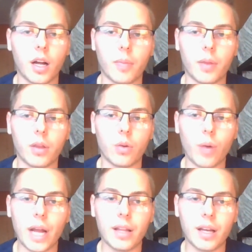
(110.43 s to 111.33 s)
the
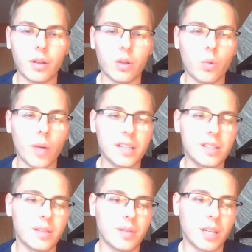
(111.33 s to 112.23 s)
ways
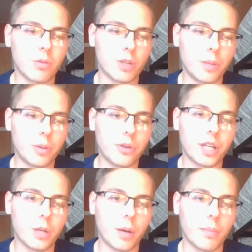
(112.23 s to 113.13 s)
in which people think
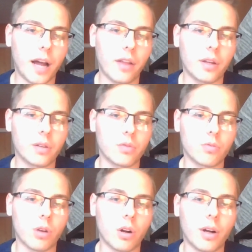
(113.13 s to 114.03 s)
about math that is
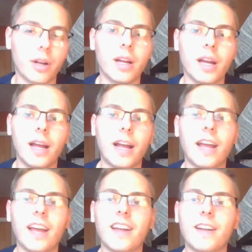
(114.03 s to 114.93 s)
wrong,
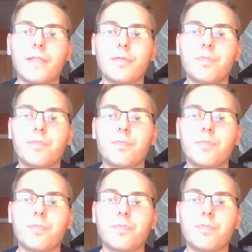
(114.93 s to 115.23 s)
and